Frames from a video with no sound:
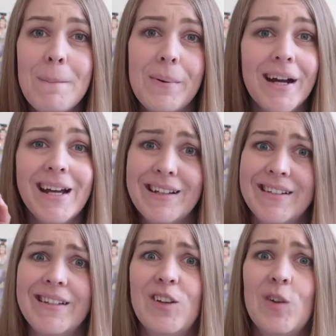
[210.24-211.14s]
but it
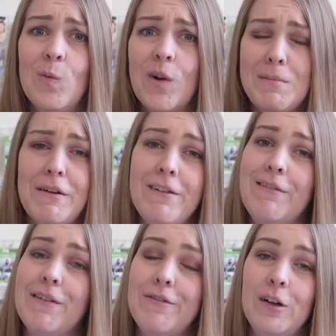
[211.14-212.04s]
is still one of my
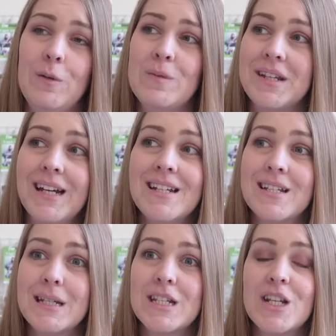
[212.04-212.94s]
favorite films. It's
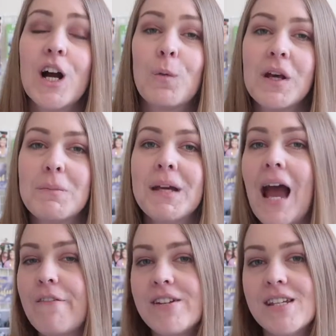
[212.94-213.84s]
stuck with me
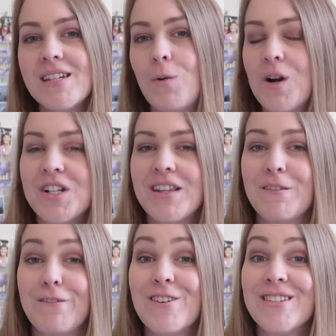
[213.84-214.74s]
ever since I watched it
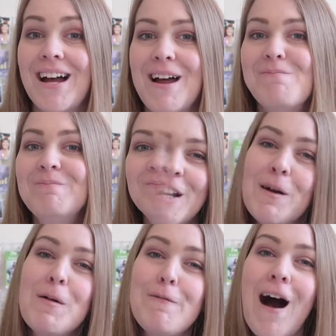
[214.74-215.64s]
the first time.
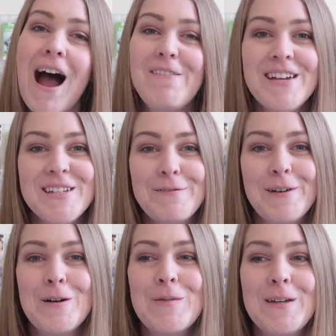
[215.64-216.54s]
Number five is a
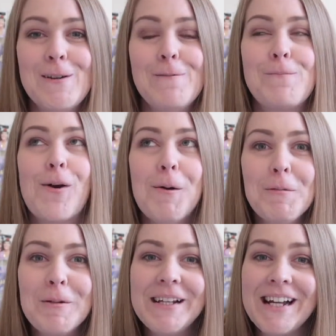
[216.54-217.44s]
film that you've
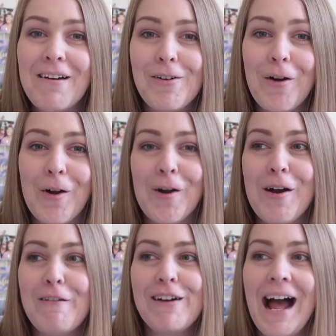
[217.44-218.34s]
probably never heard
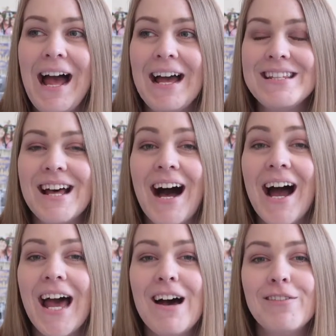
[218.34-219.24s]
of and that
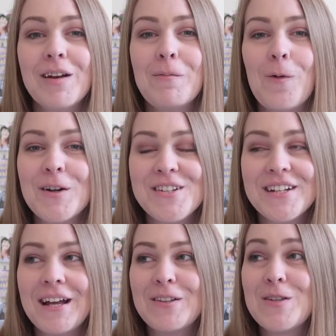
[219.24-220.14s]
I have
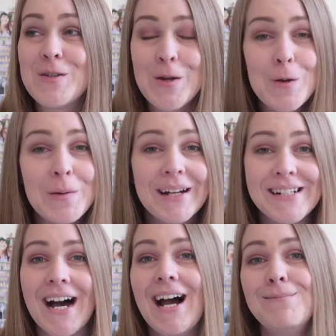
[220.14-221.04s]
watched too many
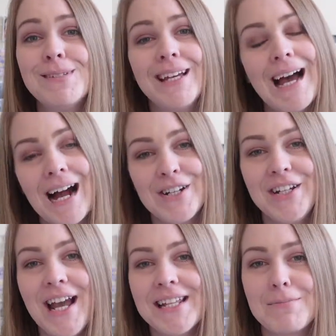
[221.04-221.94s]
times. It
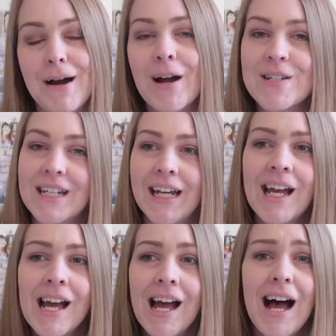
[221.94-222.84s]
actually gets
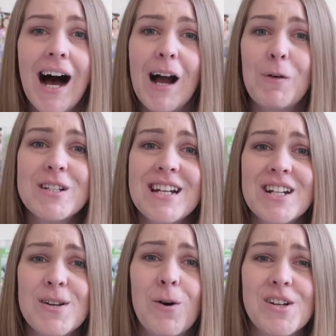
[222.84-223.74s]
embarrassing. I once
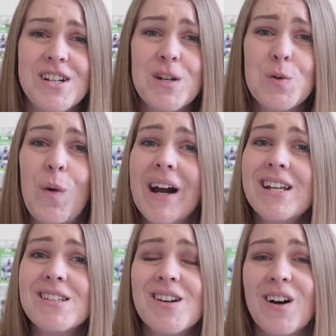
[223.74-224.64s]
actually watched it
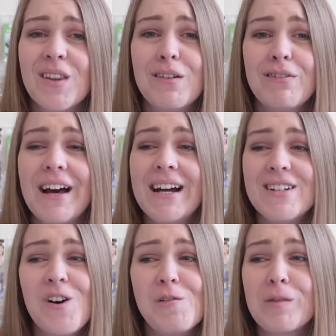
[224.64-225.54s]
twice on the
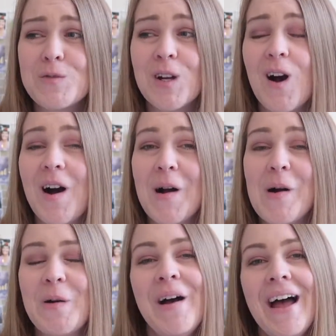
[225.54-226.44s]
flight home from
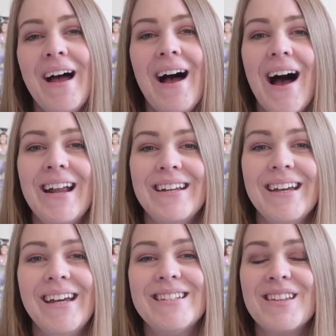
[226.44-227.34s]
Chicago and
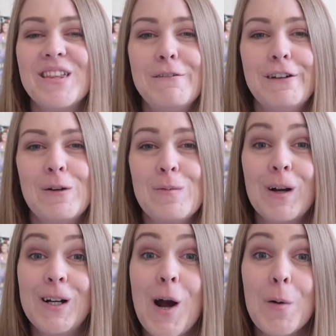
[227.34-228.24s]
it is the film
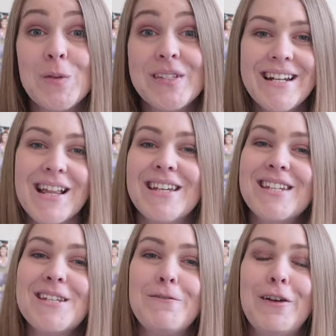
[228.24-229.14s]
Goats. Now
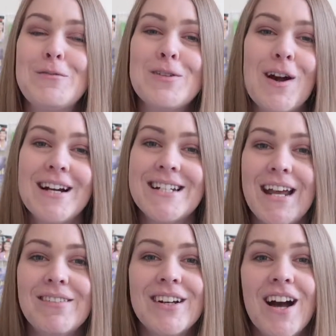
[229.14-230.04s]
this is a film starring
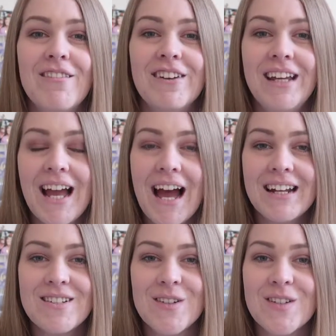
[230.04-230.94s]
David Duchovny
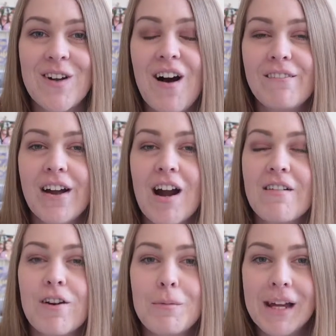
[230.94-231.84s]
and it's also got
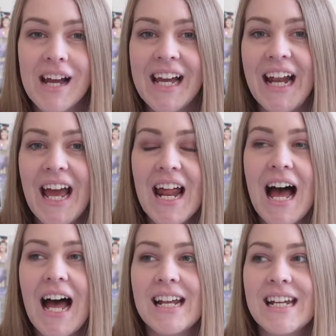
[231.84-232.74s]
Vera Farmiga in it
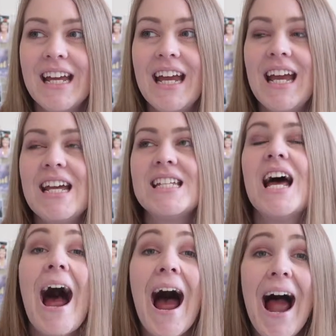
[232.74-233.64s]
and it is
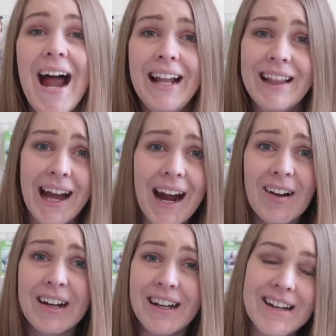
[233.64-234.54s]

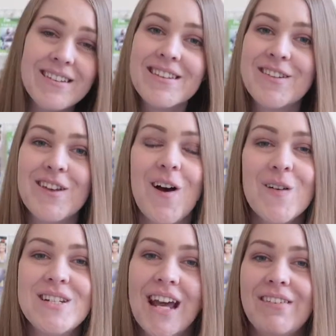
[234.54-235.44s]
hilarious.
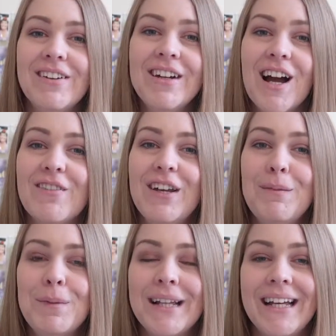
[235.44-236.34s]
So David
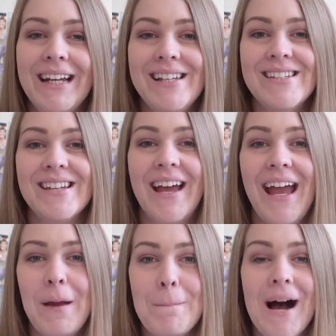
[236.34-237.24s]
Duchovny plays
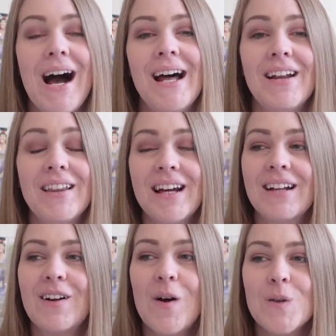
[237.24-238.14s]
a man
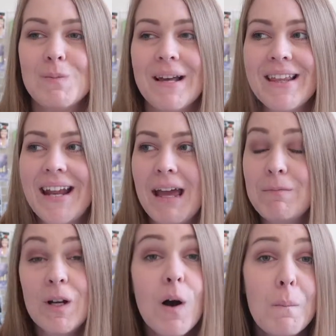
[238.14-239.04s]
that goes by the
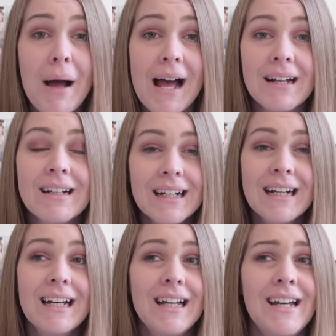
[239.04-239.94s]
name Goatman.
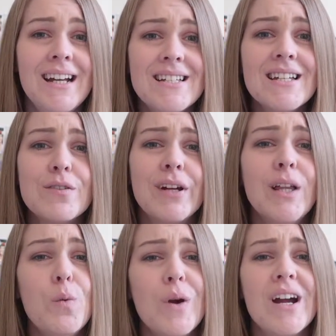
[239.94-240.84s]
He is this
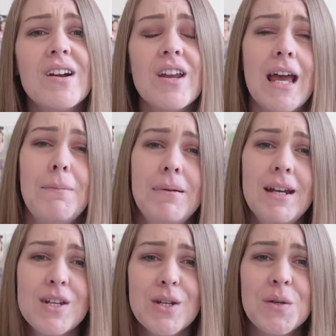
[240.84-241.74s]
really weird
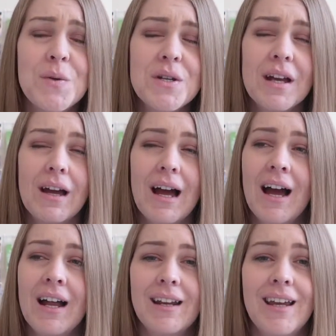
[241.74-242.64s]
hippie dude
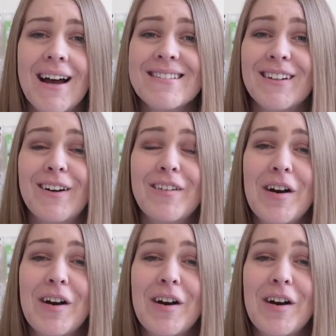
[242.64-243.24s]
and he has a lot of